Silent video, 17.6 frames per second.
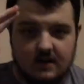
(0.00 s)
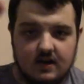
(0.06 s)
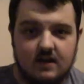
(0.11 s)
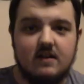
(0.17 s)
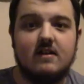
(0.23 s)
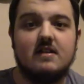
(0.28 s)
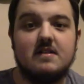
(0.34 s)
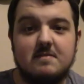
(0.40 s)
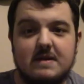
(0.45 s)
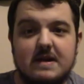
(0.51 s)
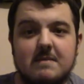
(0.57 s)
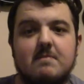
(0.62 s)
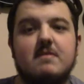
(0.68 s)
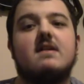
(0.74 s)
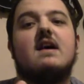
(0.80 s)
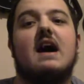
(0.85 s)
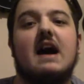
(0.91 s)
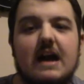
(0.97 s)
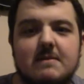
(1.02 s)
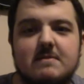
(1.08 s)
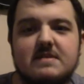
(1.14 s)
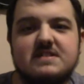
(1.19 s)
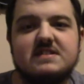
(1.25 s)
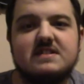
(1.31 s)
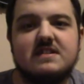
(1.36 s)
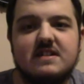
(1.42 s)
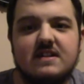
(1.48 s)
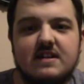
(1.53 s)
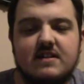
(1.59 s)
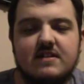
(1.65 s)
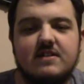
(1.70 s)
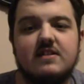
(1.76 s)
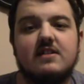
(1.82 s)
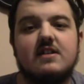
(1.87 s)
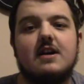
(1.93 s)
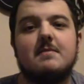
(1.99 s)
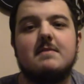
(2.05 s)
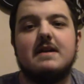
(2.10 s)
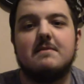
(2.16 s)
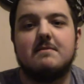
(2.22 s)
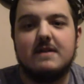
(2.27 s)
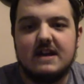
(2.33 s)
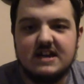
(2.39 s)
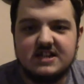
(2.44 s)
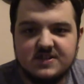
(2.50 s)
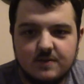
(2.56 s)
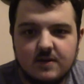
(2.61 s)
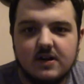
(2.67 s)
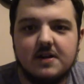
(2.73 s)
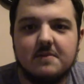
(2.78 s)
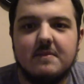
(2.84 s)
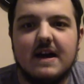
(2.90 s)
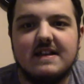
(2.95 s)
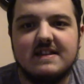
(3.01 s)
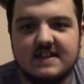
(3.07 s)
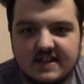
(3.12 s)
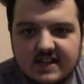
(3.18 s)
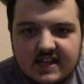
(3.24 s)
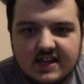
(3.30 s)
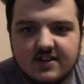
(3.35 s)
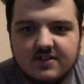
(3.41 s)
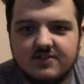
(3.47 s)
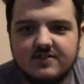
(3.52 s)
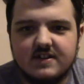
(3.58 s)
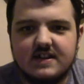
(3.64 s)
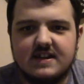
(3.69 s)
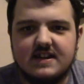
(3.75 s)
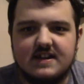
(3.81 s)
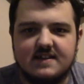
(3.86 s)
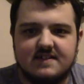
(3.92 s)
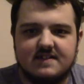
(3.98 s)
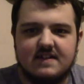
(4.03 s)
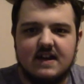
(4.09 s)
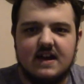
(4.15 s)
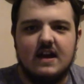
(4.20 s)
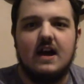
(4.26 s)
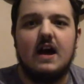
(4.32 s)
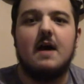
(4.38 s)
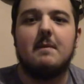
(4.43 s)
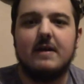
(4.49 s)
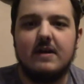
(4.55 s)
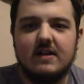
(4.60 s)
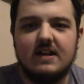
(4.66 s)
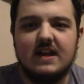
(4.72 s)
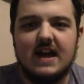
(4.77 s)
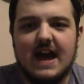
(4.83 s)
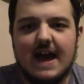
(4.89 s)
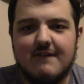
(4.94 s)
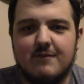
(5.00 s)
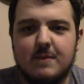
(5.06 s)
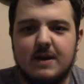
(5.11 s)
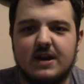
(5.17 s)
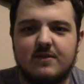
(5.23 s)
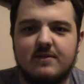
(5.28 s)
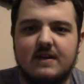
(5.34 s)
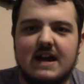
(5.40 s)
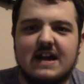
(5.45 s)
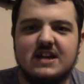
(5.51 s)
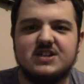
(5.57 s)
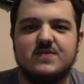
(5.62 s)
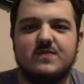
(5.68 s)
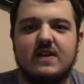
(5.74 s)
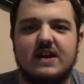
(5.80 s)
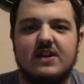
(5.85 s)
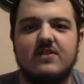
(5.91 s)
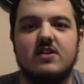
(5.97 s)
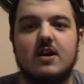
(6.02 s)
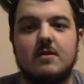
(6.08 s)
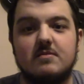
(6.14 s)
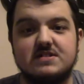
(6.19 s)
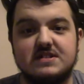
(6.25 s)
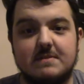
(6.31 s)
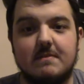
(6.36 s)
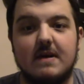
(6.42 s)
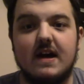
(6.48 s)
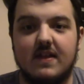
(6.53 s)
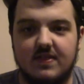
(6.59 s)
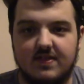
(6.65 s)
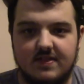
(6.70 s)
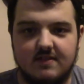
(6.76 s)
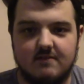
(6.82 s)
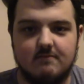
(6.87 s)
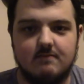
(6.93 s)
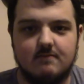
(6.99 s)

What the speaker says: Hello, people. I'm Mr. Neary, and call me a page, and welcome back to Neo Quickies. Apparently, I haven't made a reaction video in almost a month.